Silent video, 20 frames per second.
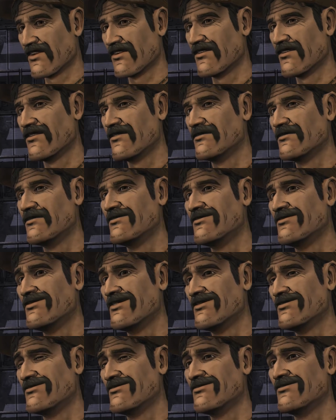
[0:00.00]
Holy
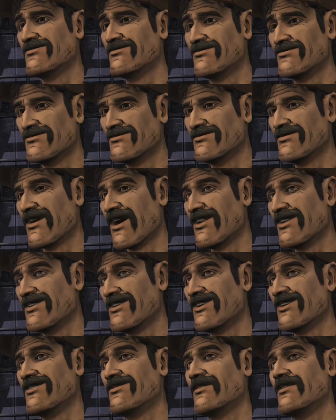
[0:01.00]
hell. Can you
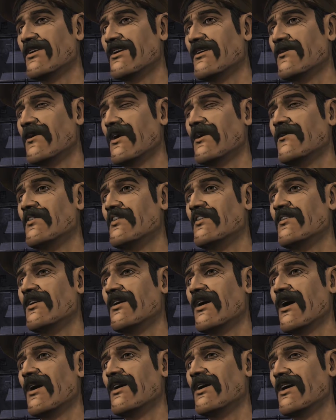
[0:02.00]
guys see about
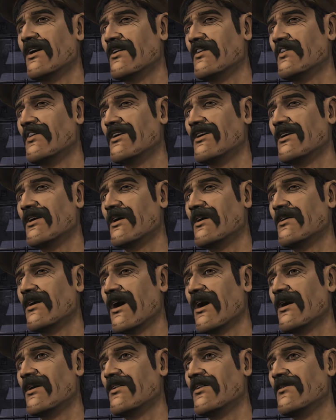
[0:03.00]
moving that thing? We could
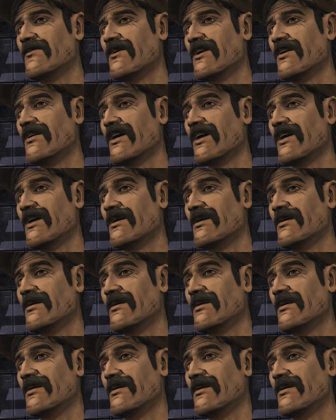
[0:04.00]
have something here.